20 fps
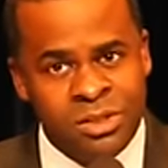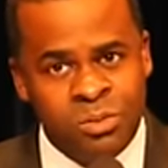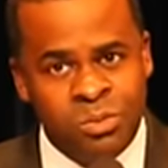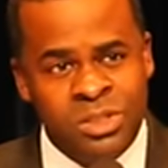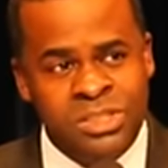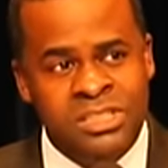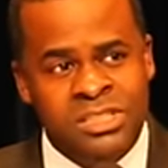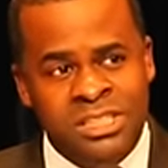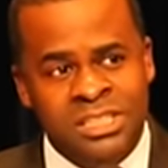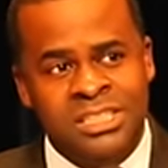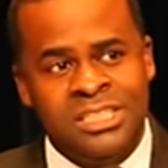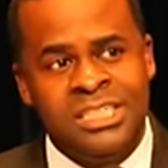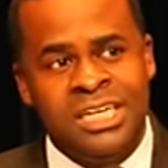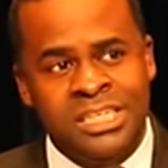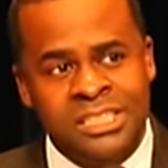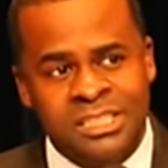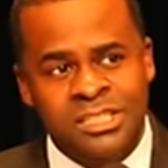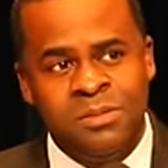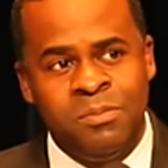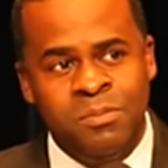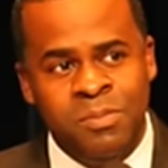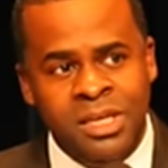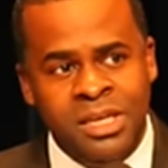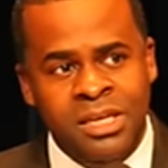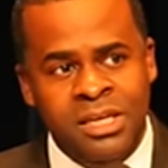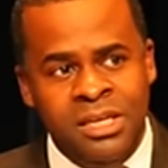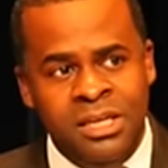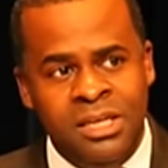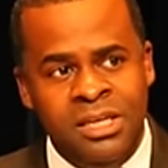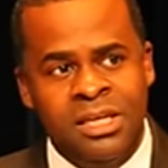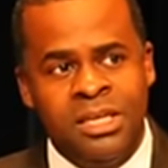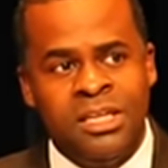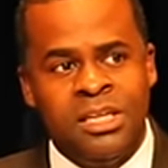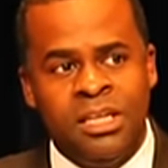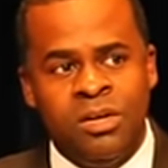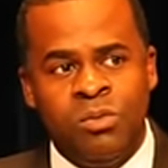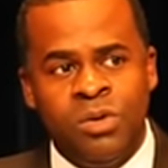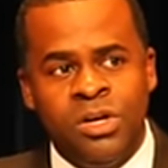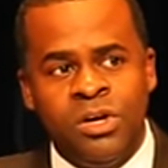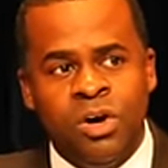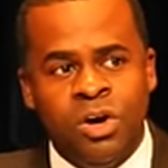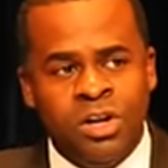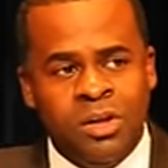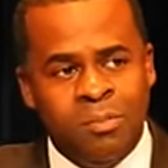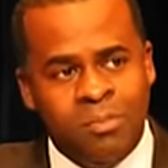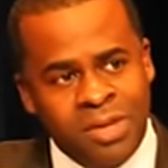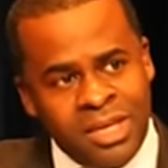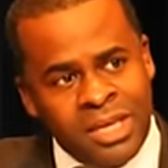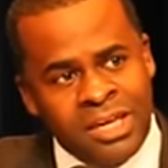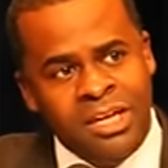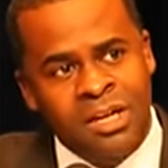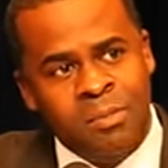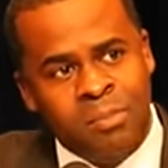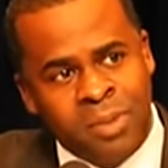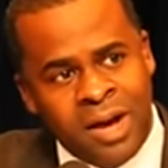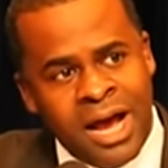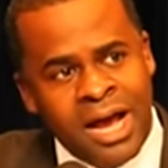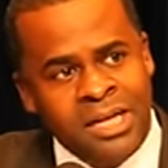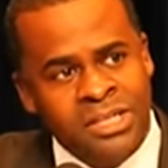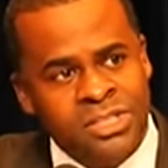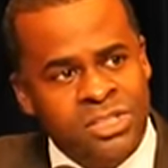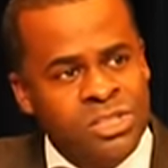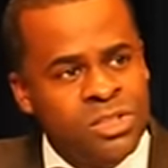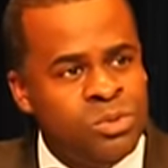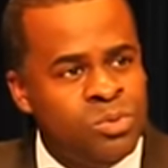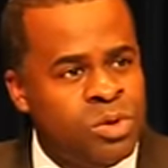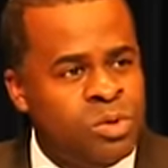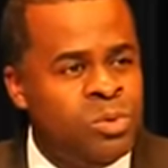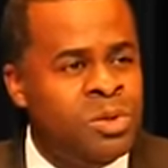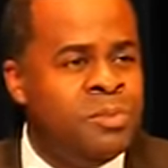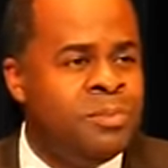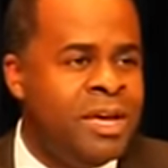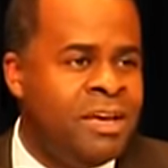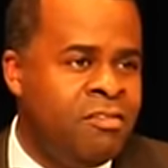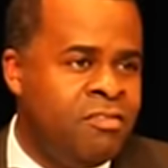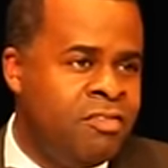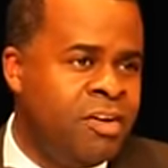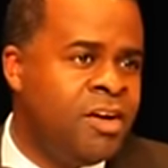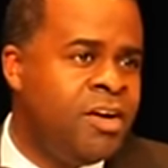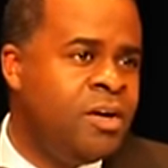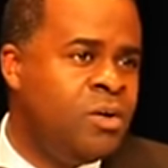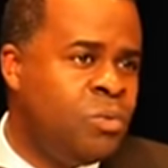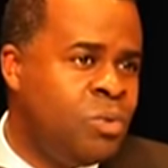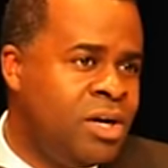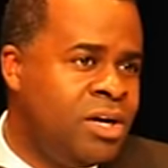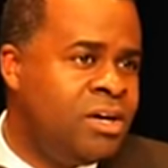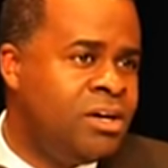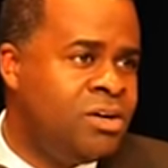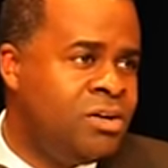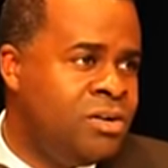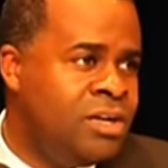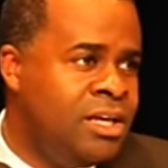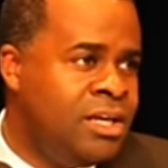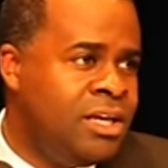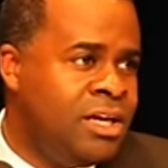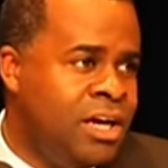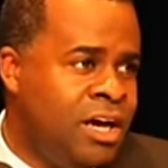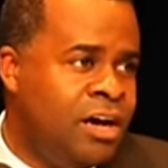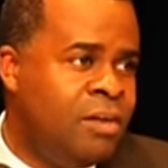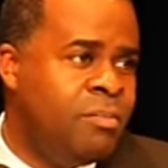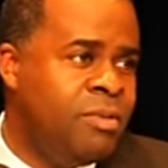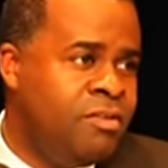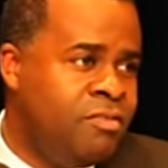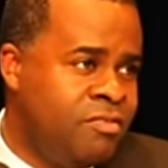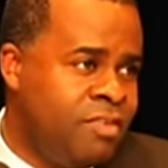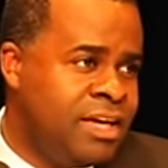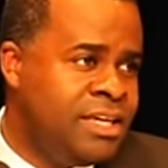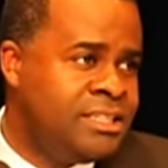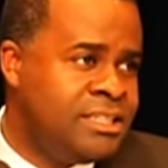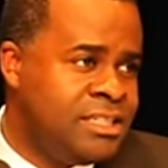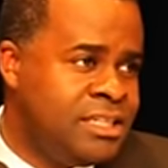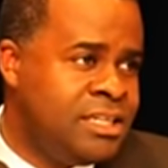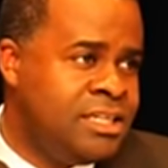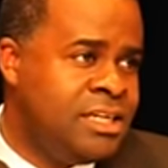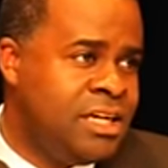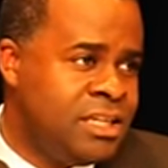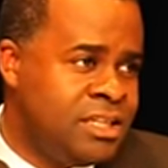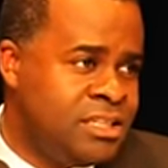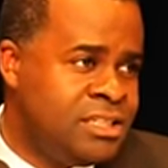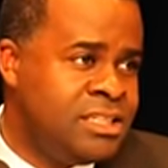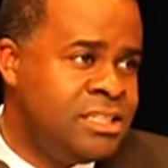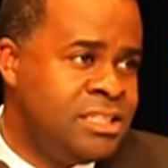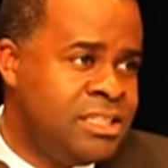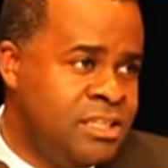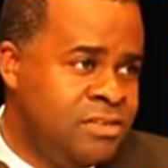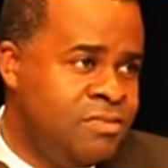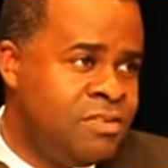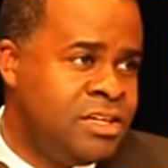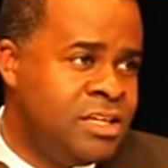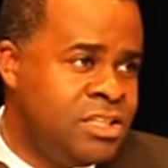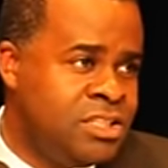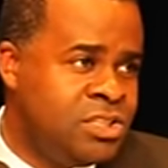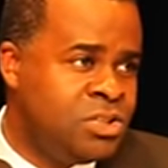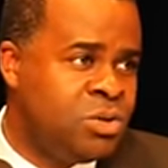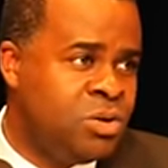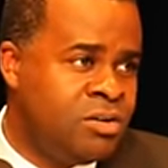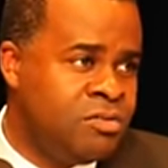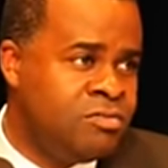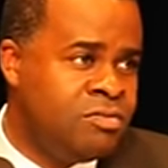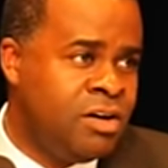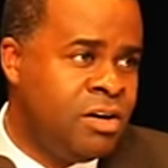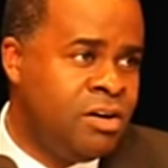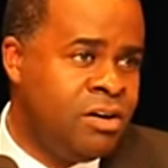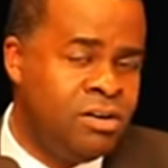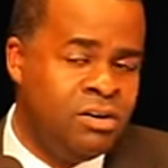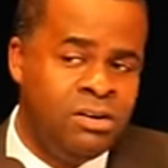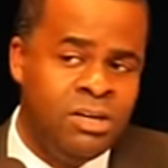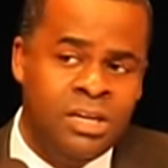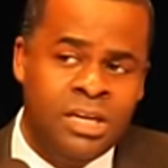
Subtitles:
which suggests to me that we're going to be in a posture where we may very well be facing another significant shortfall.